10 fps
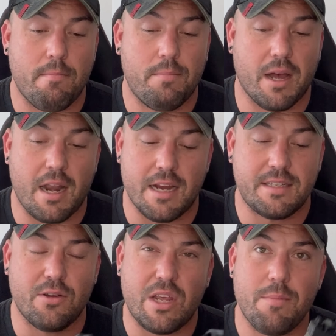but I
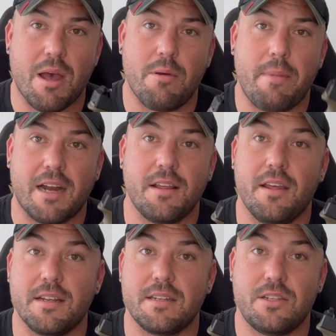still keep coming back to
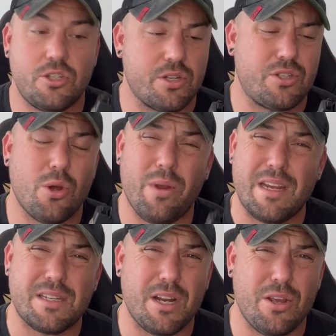this. It's just so
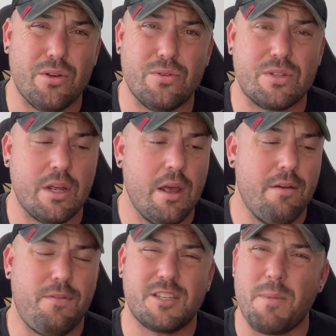easy to use,
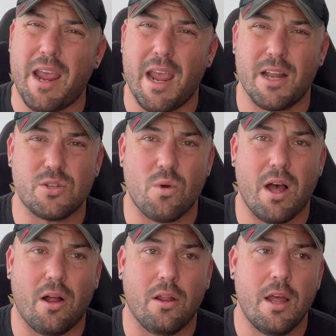fits my hands
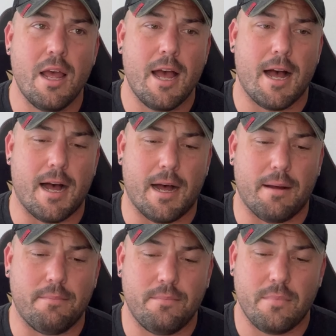well.
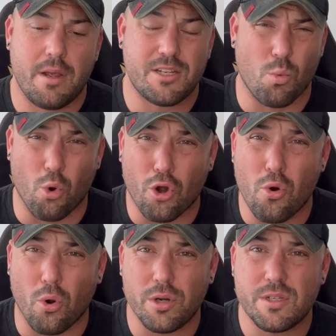Um, it's a
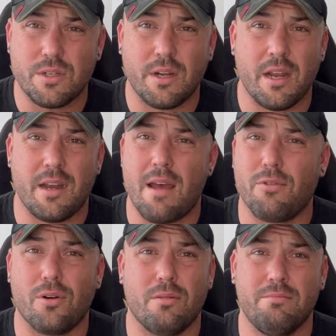workhorse. It
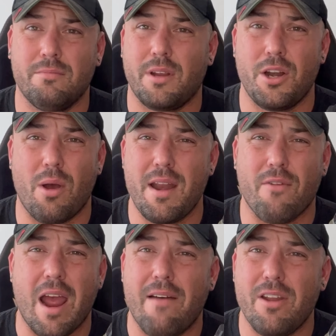never, you know, I
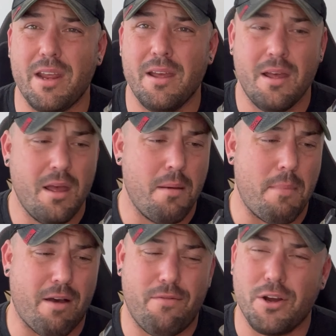never have any
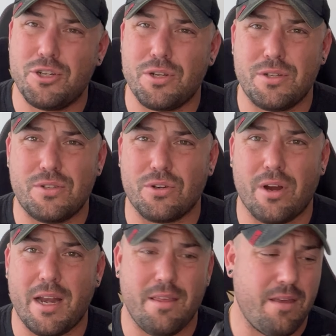malfunctions or
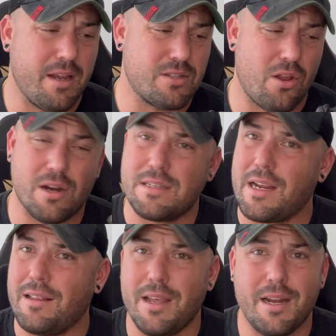anything as long as I
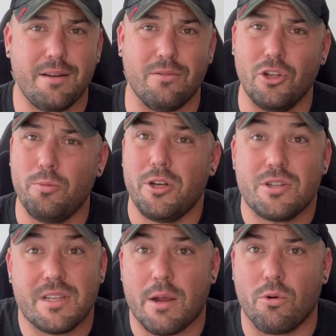clean it and move it
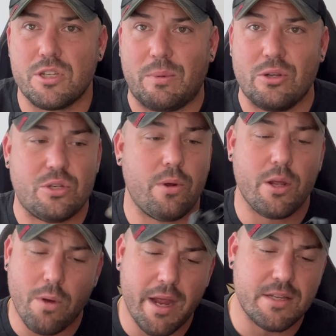just like we're supposed to
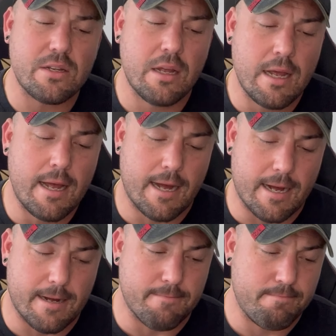anyways.
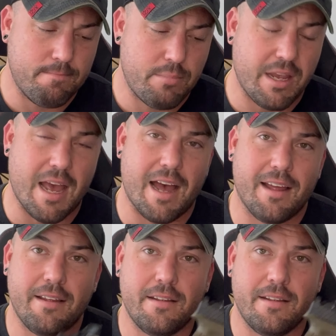Um, but yeah,